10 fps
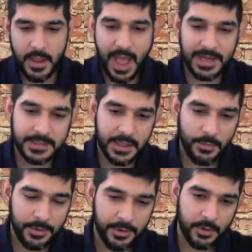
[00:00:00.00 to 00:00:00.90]
Alex, I
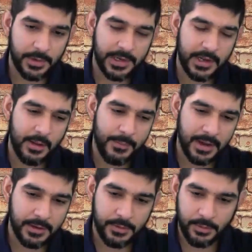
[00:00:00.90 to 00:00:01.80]
want to quickly come
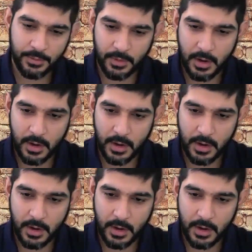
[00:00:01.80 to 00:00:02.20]
back to